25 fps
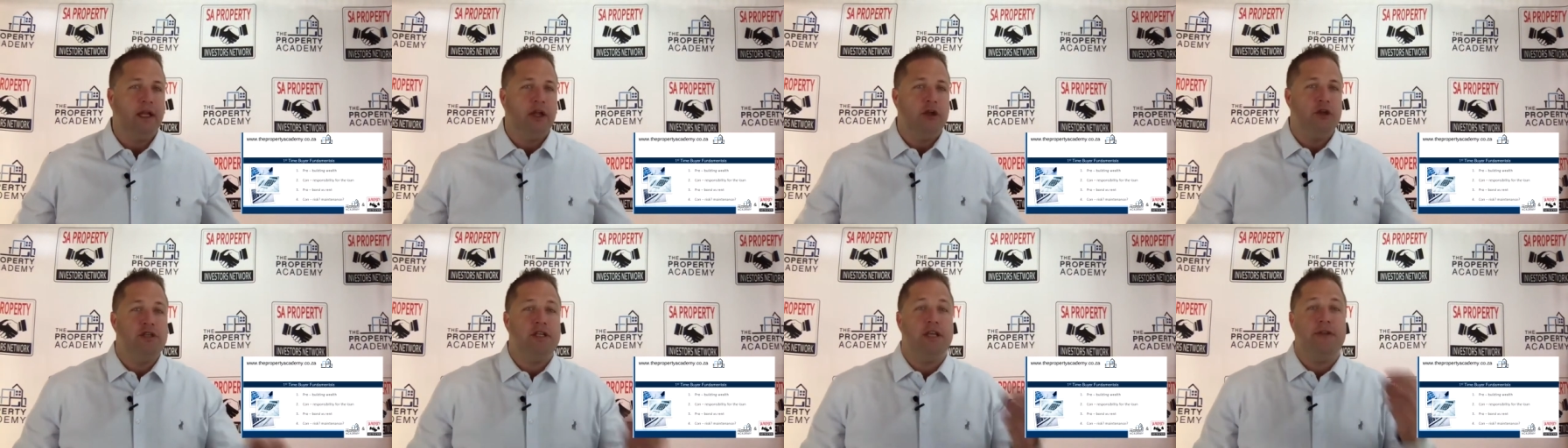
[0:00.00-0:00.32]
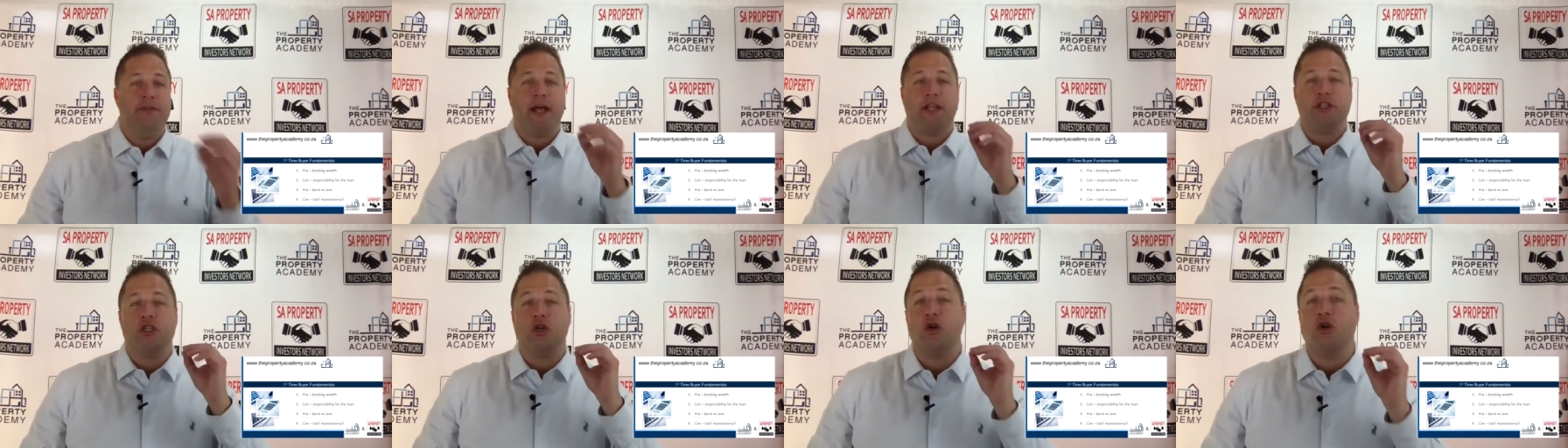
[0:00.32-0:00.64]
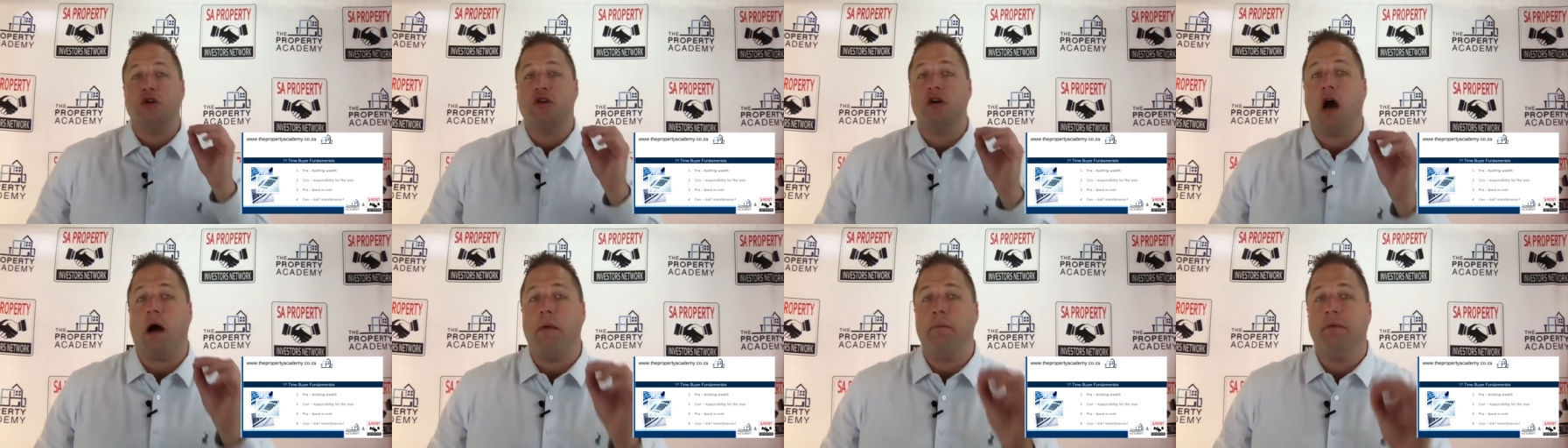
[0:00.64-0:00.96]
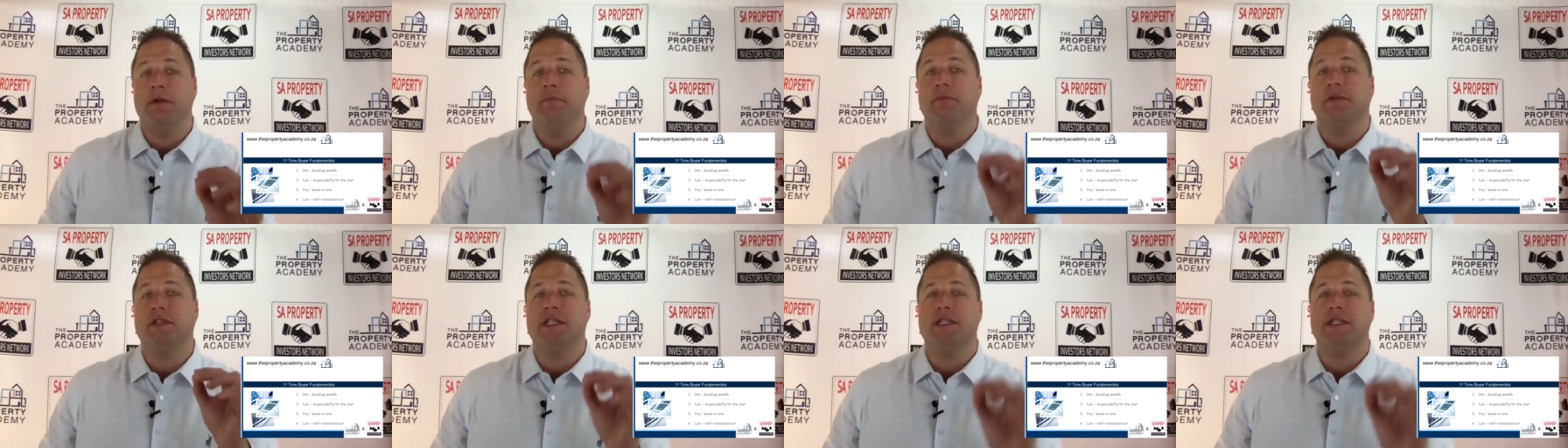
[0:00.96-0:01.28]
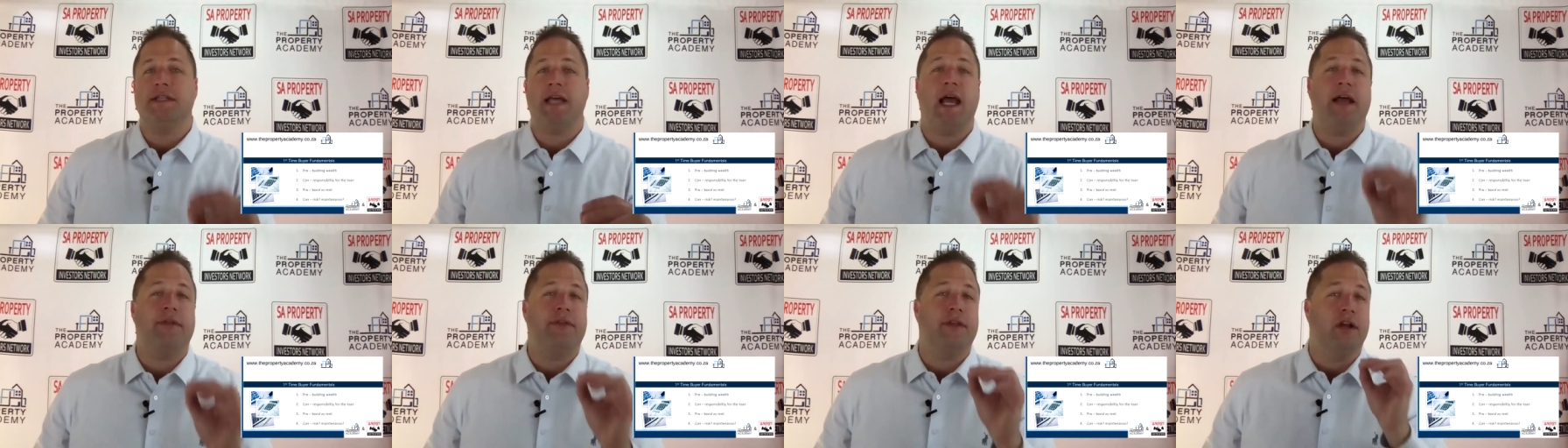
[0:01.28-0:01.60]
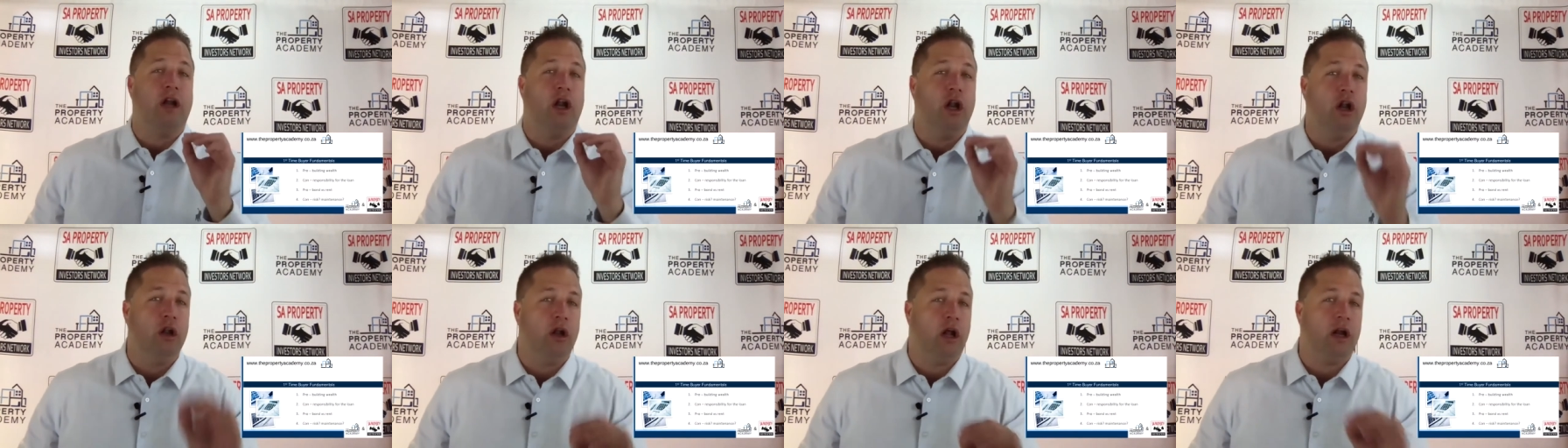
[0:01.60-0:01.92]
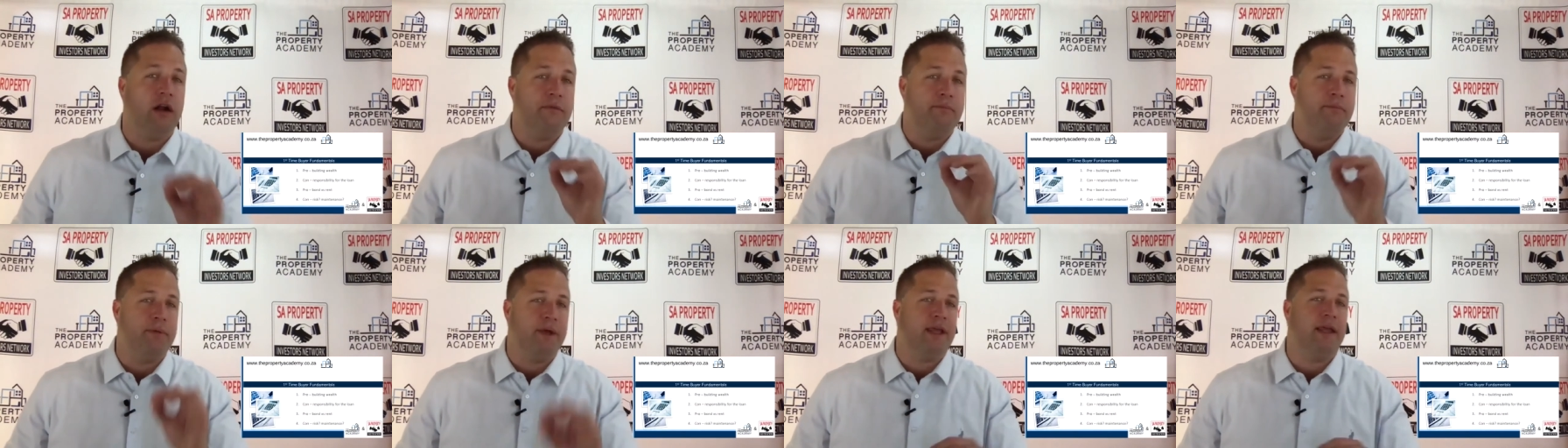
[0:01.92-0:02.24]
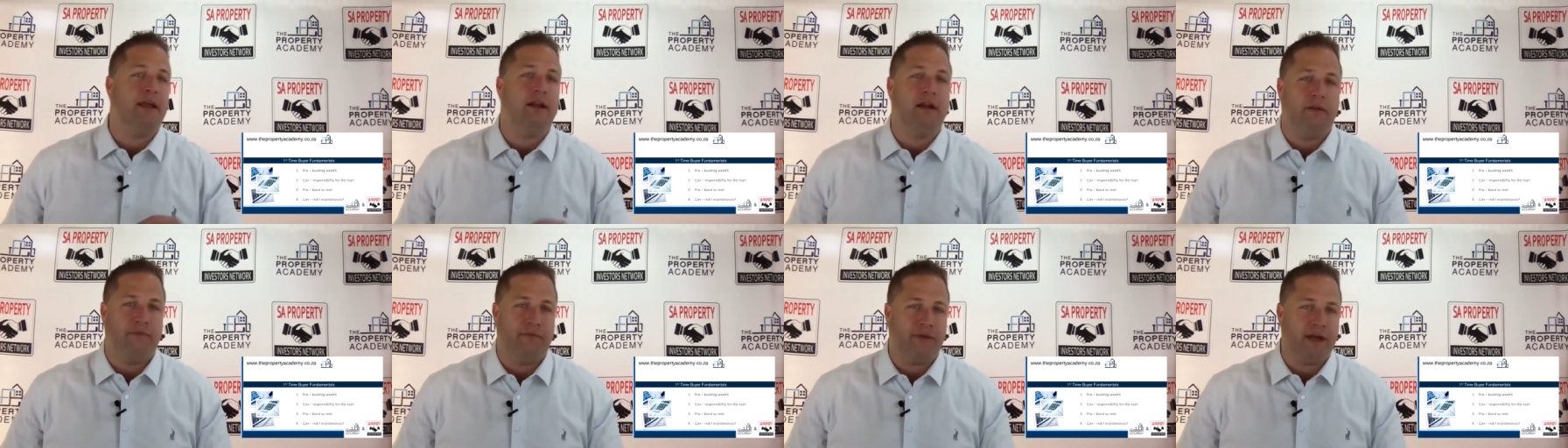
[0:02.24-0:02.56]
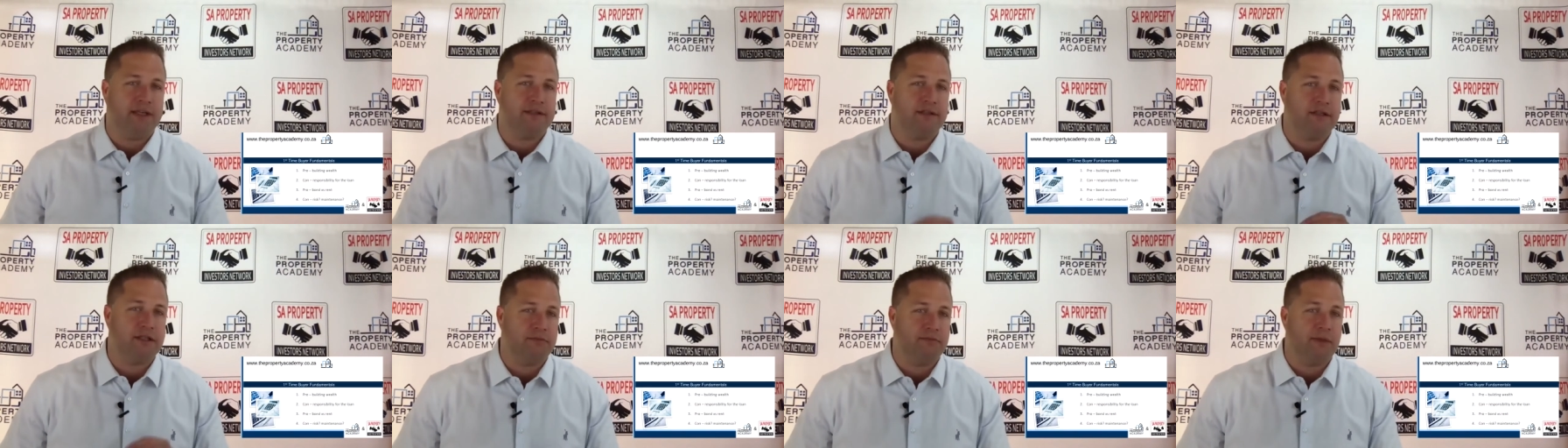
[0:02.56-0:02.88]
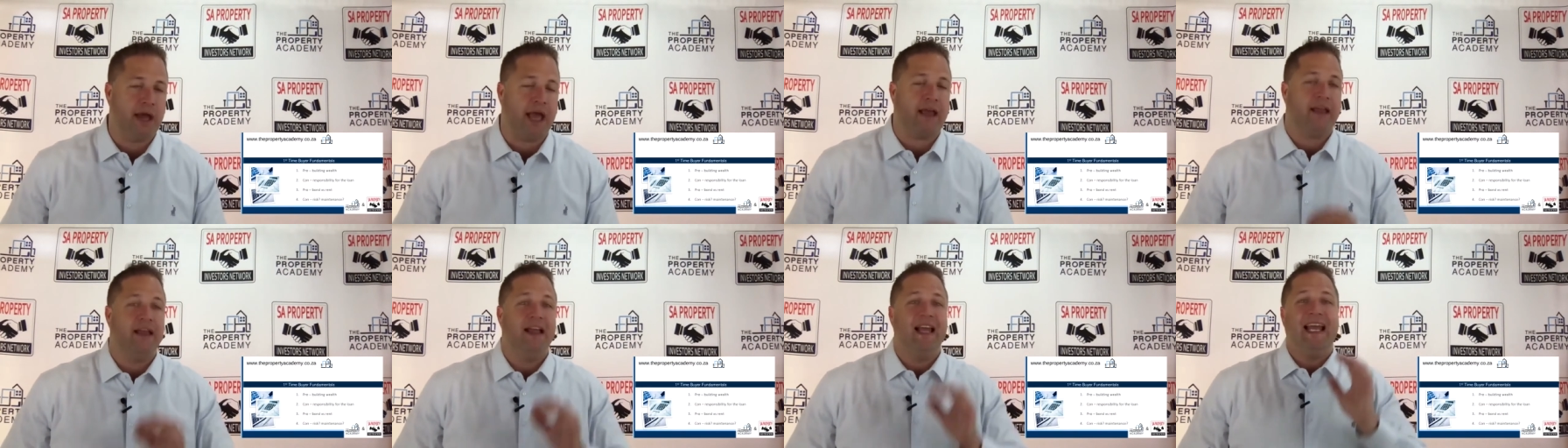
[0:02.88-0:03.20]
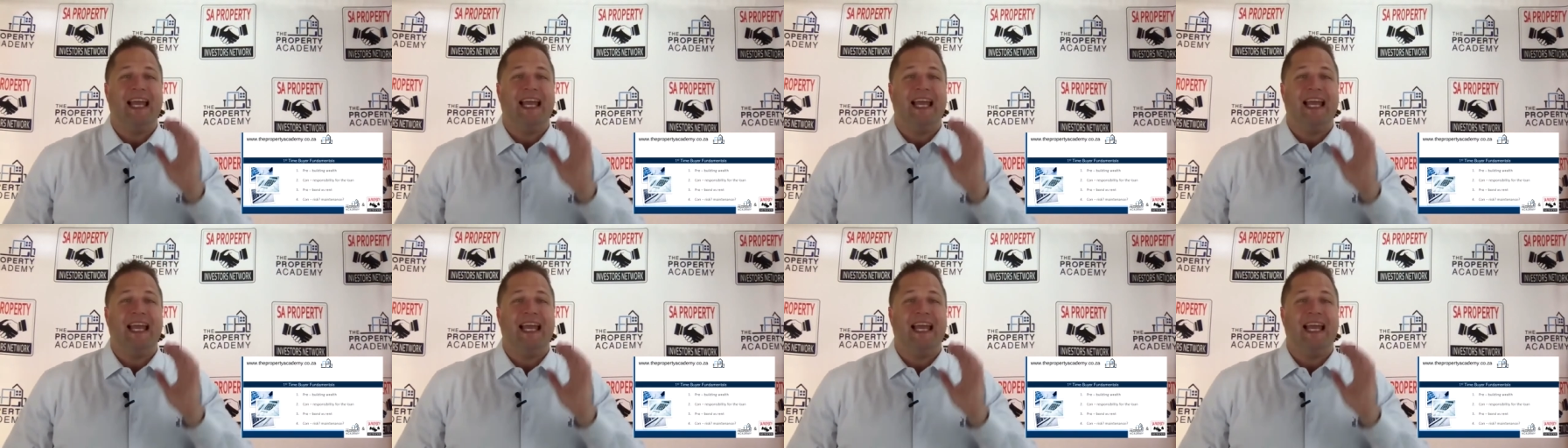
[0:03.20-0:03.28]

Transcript: You see, that's a common mistake that a lot of beginner investors make